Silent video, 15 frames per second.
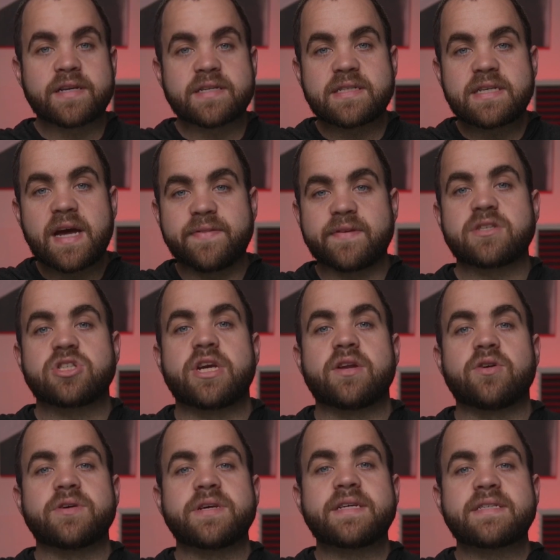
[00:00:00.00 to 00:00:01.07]
see on this
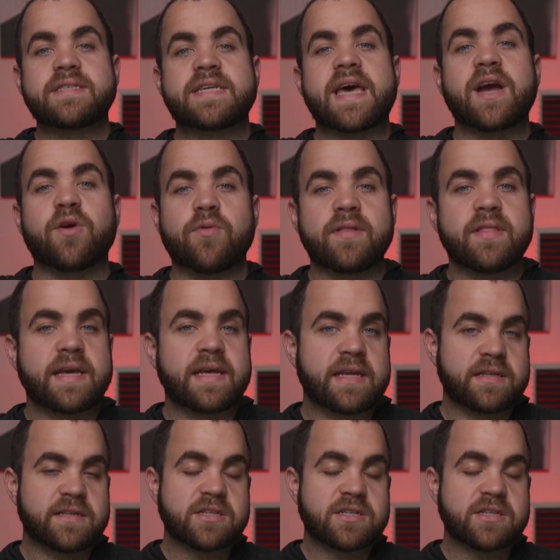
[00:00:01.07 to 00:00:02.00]
channel is tech related,